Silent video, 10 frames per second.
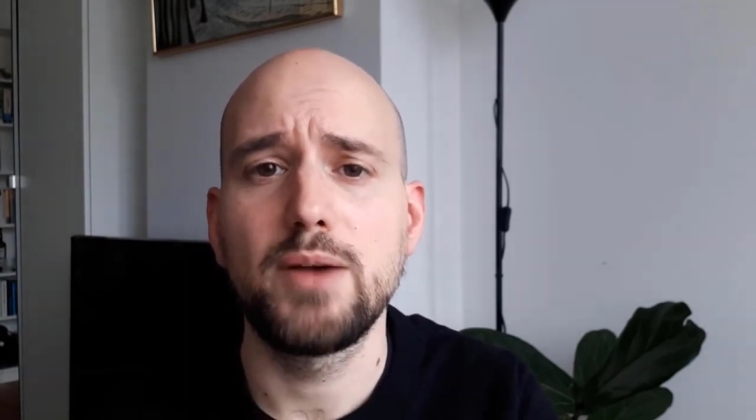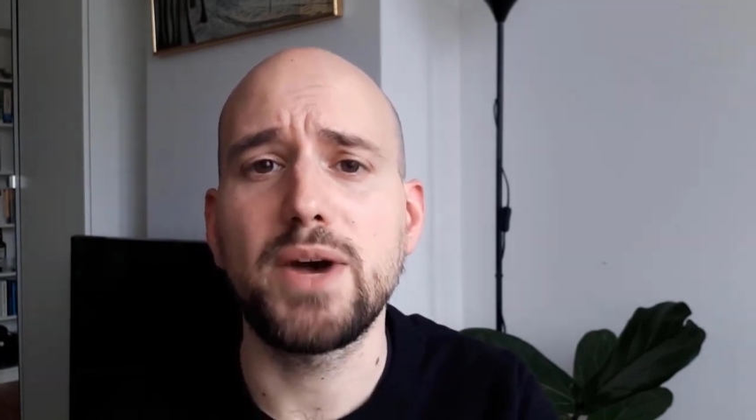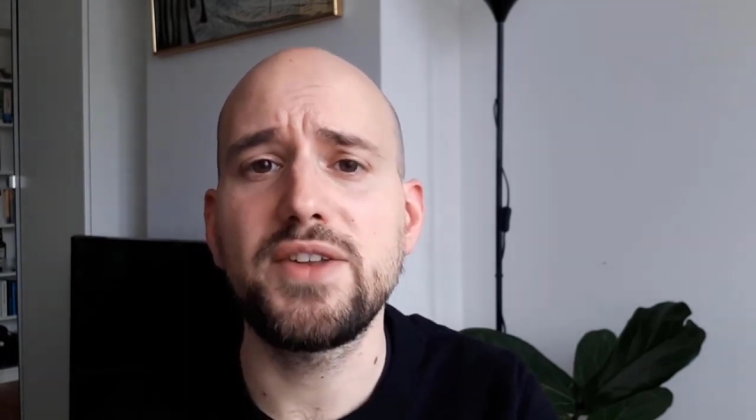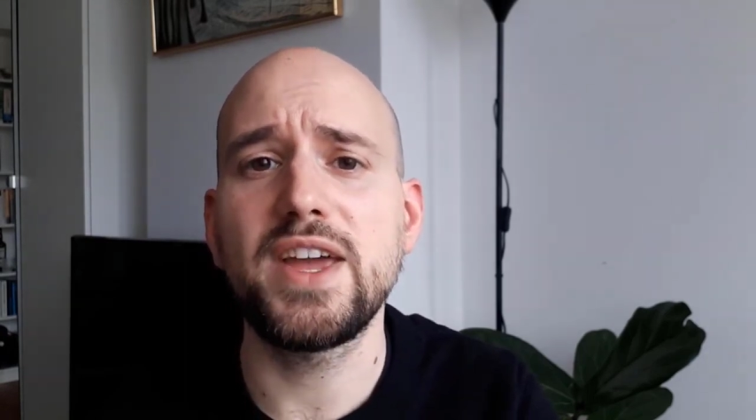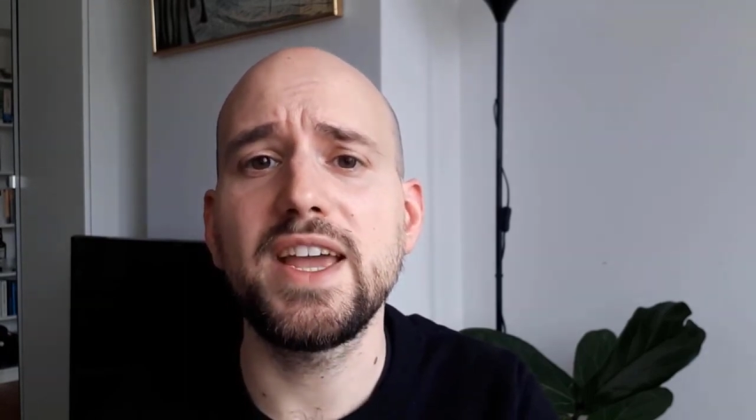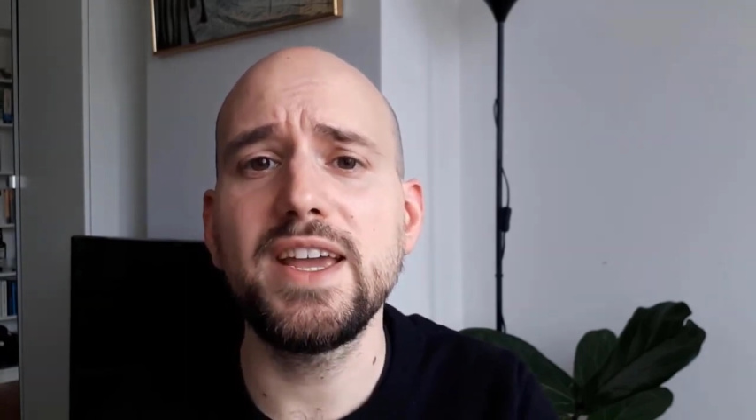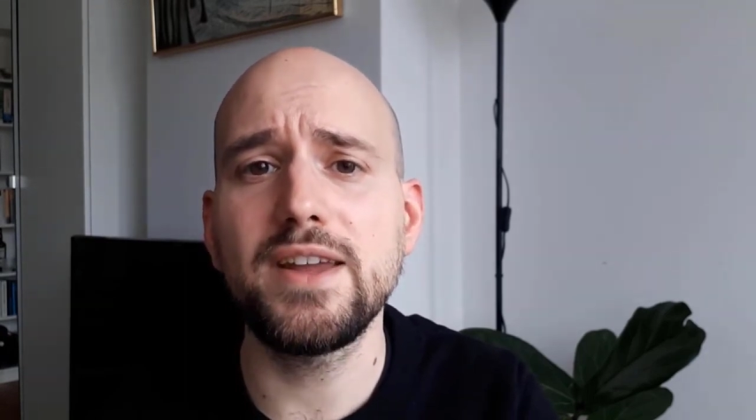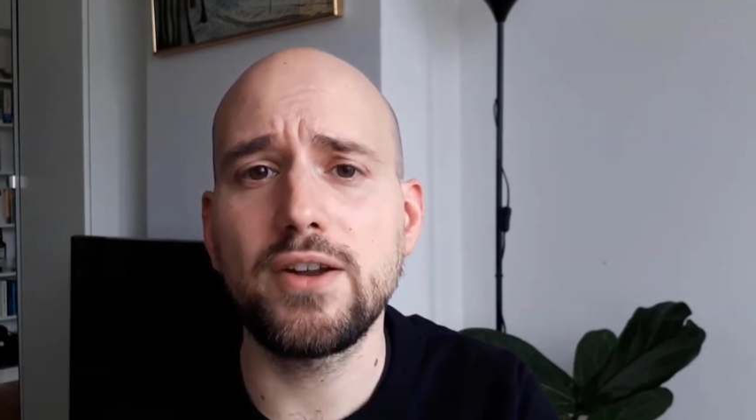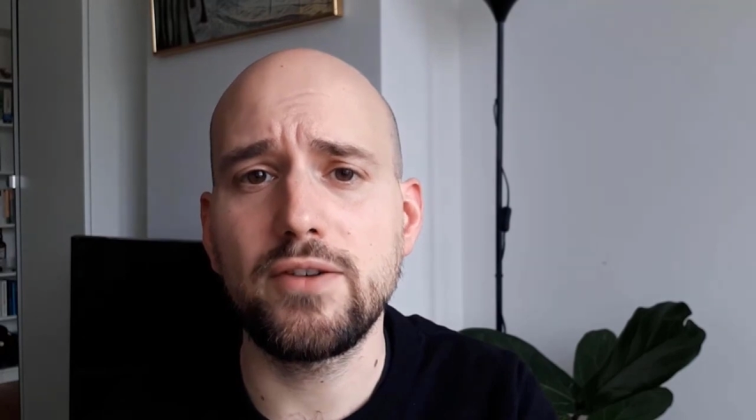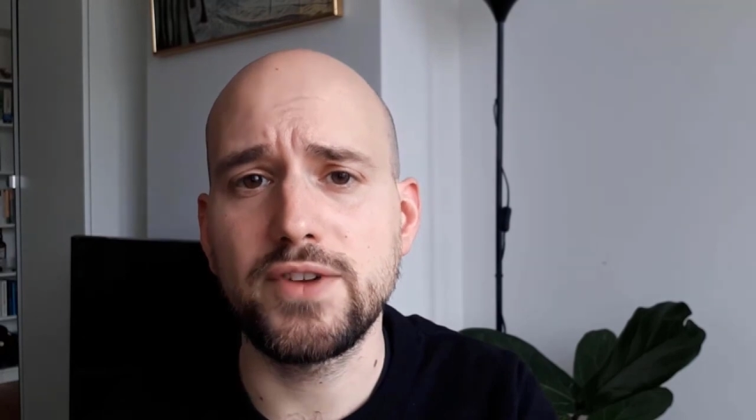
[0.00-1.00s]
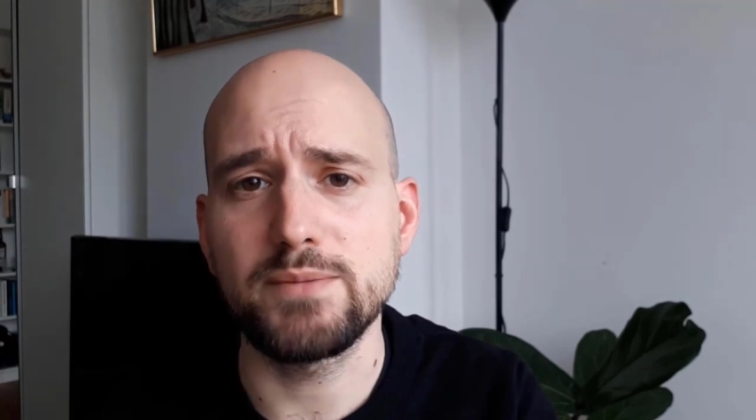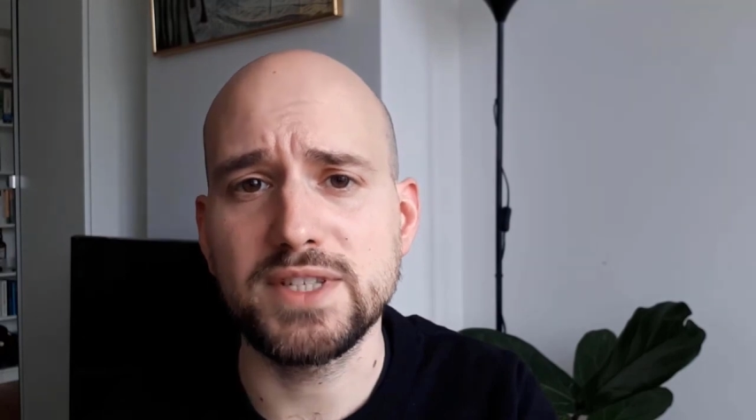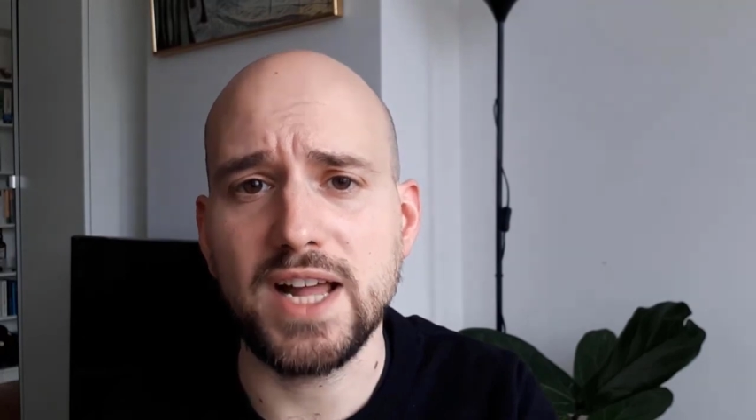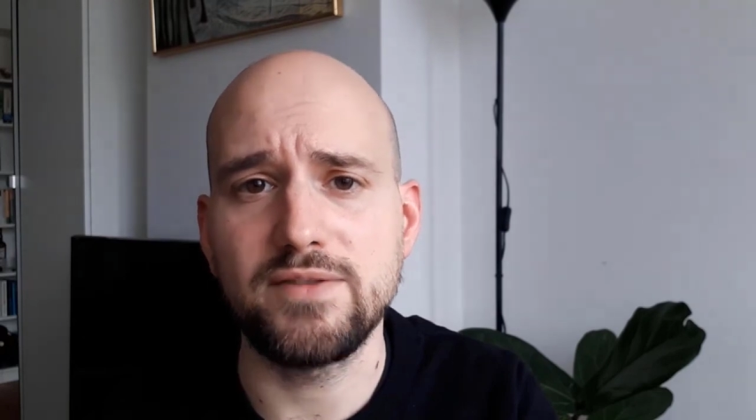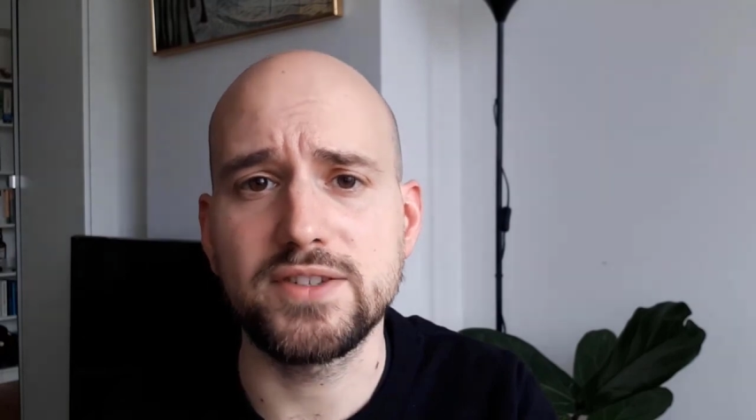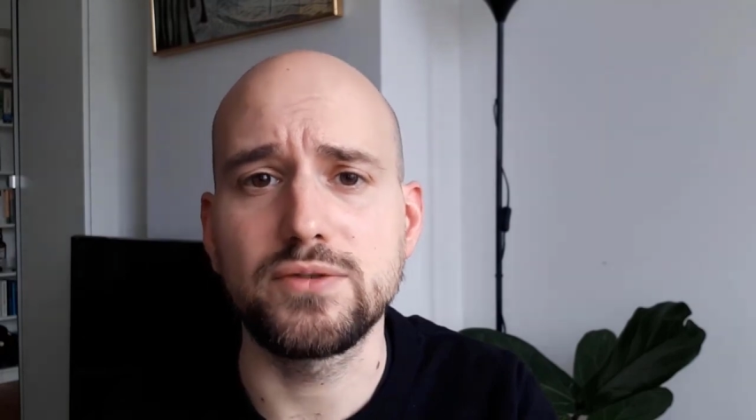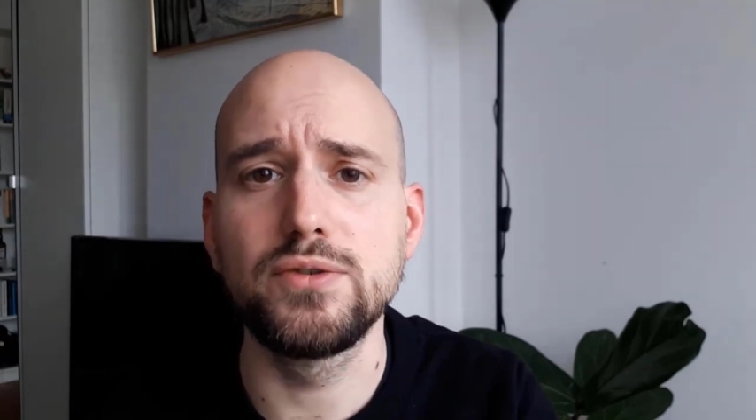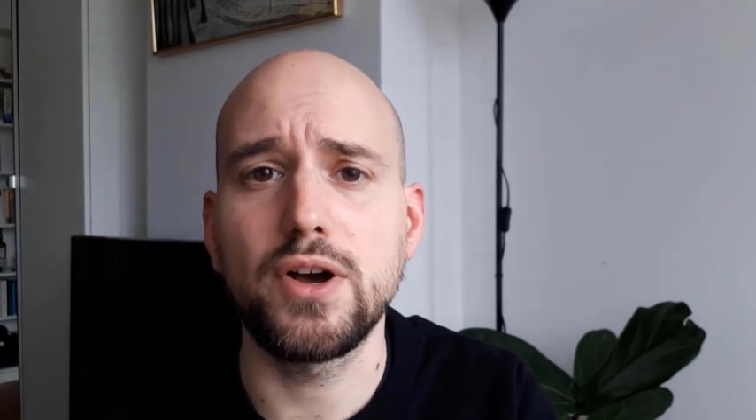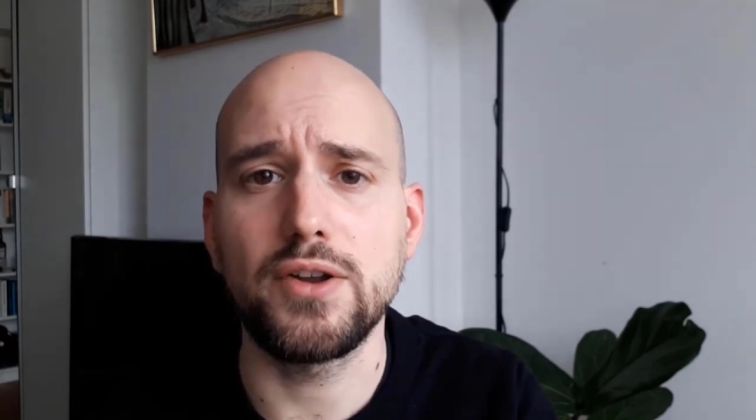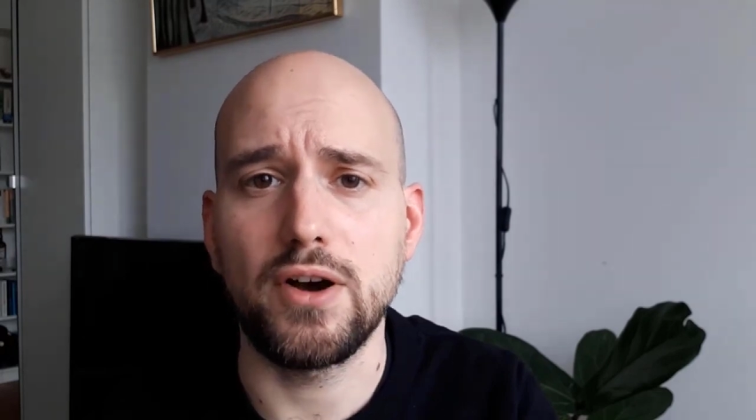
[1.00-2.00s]
but they in and of themselves
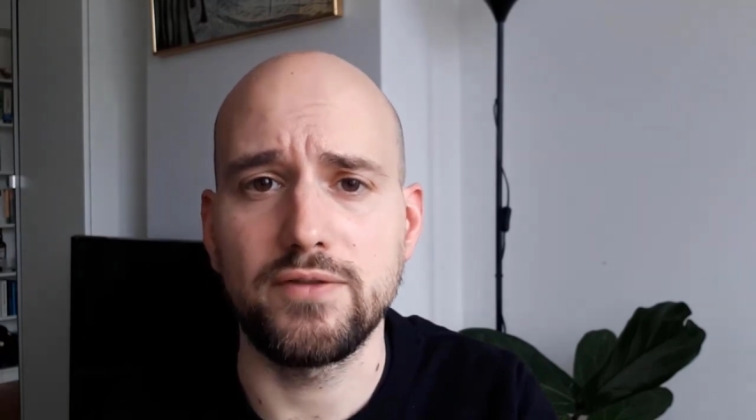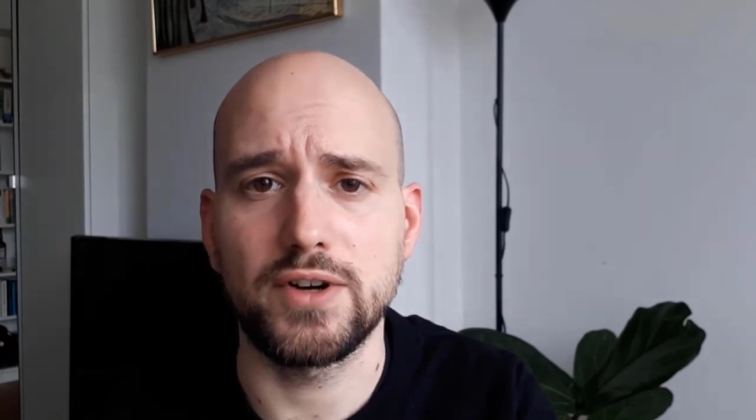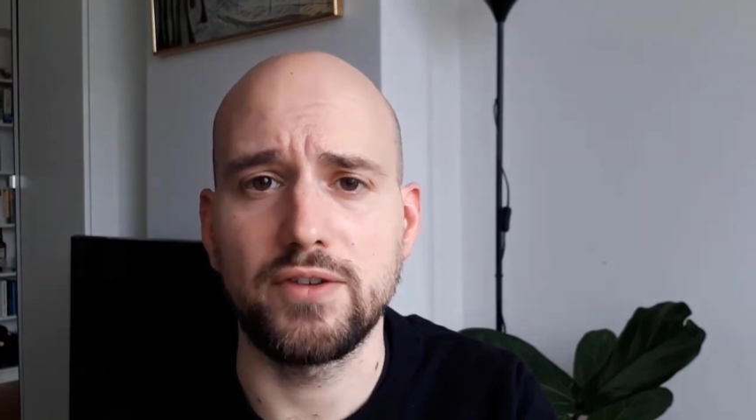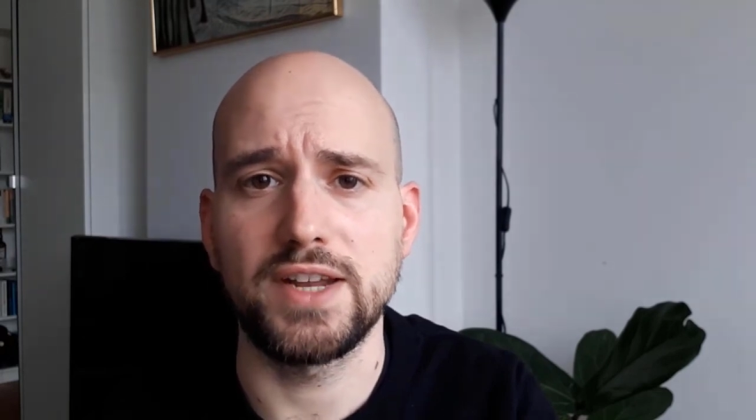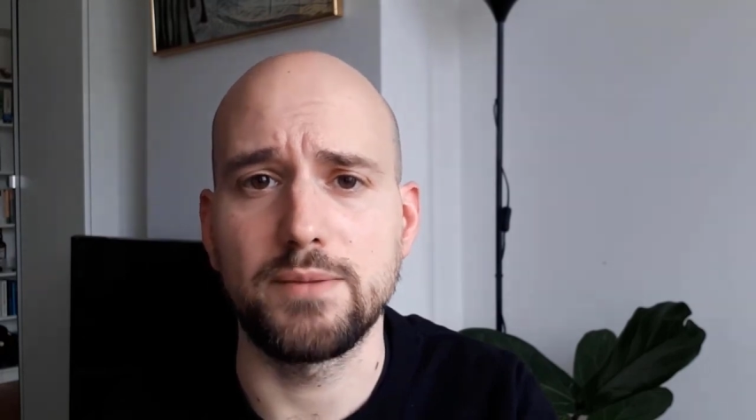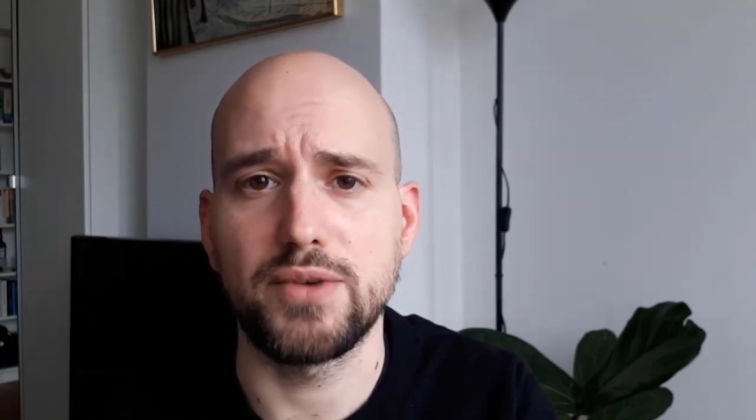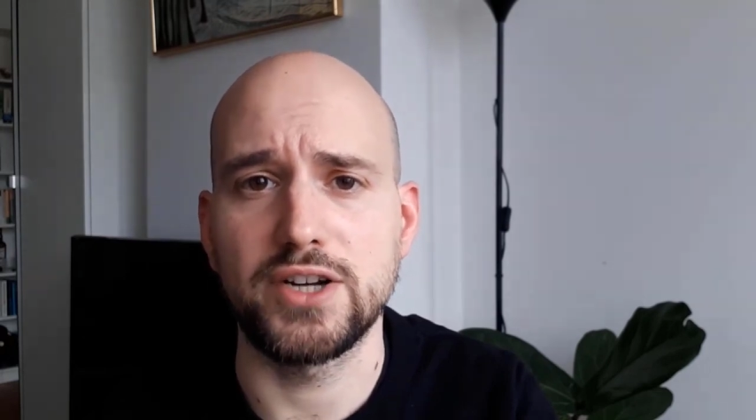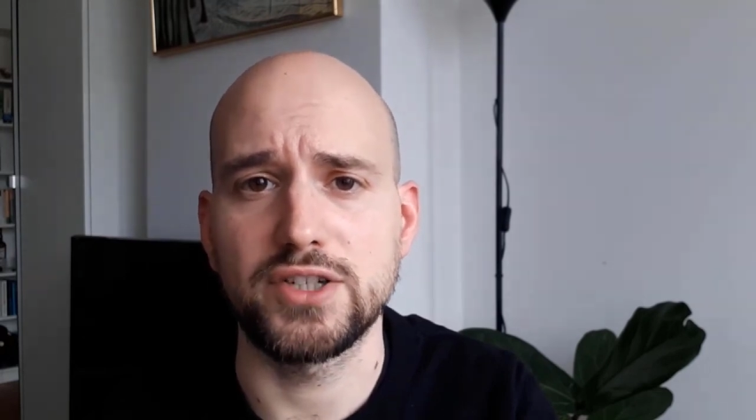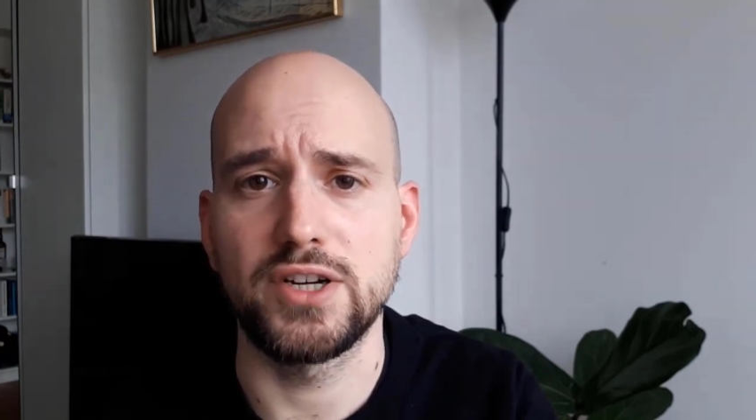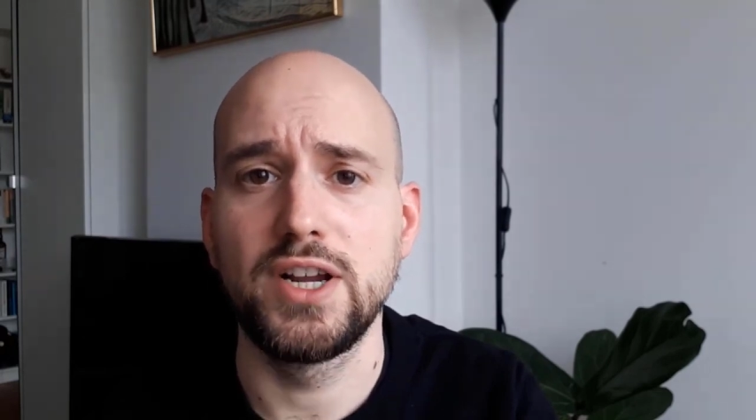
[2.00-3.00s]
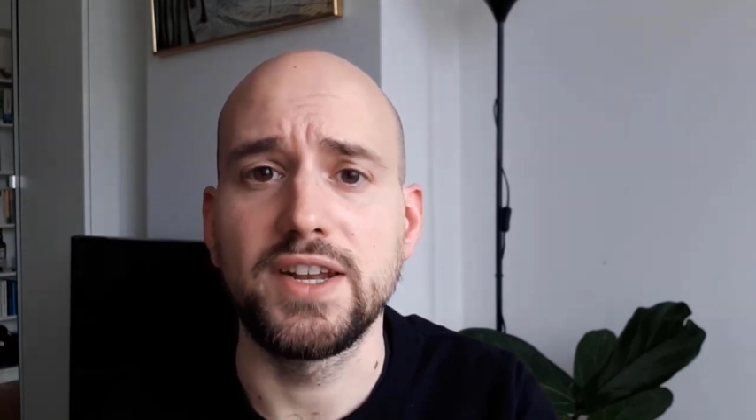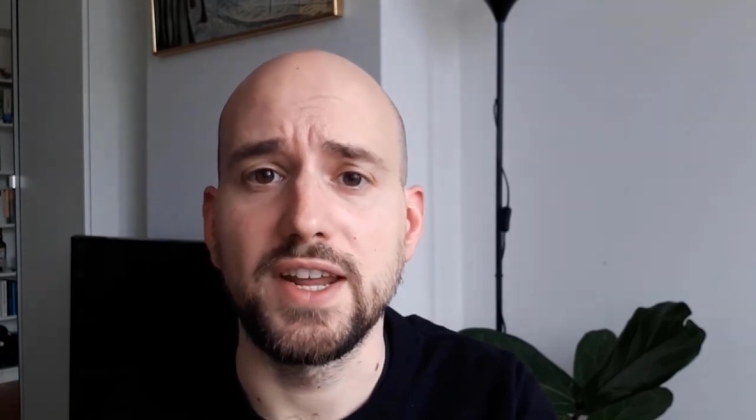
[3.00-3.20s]
do not often create the pressure